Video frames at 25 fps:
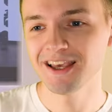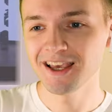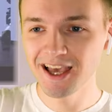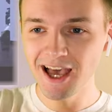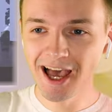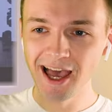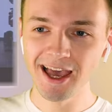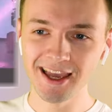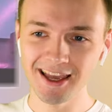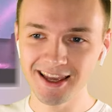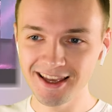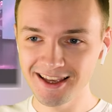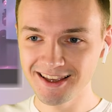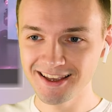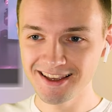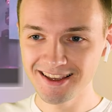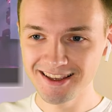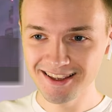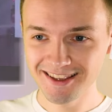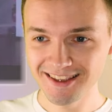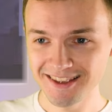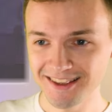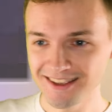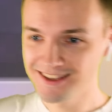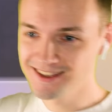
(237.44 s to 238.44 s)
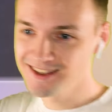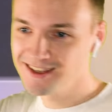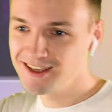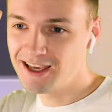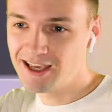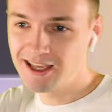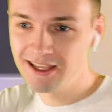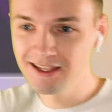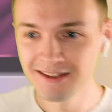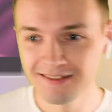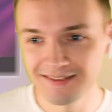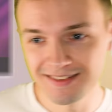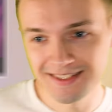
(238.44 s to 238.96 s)
Hey!
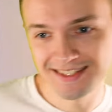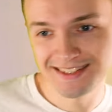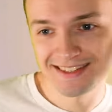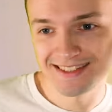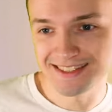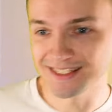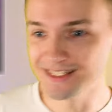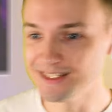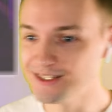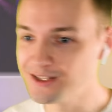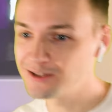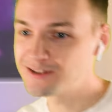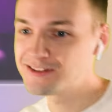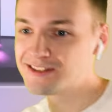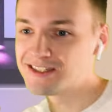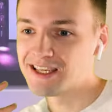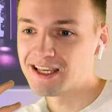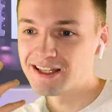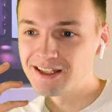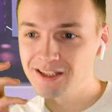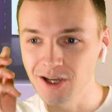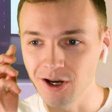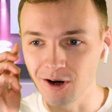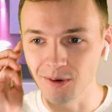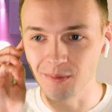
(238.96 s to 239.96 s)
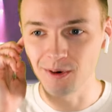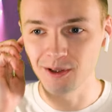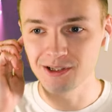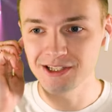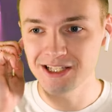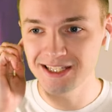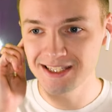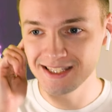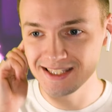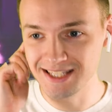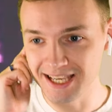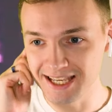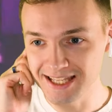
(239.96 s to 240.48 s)
This is still not the end. Come on,
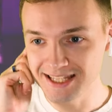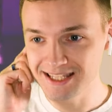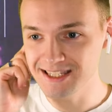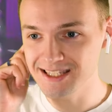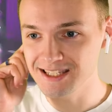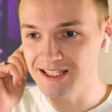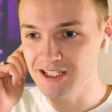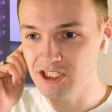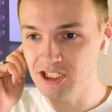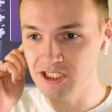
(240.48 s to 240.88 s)
she's dancing.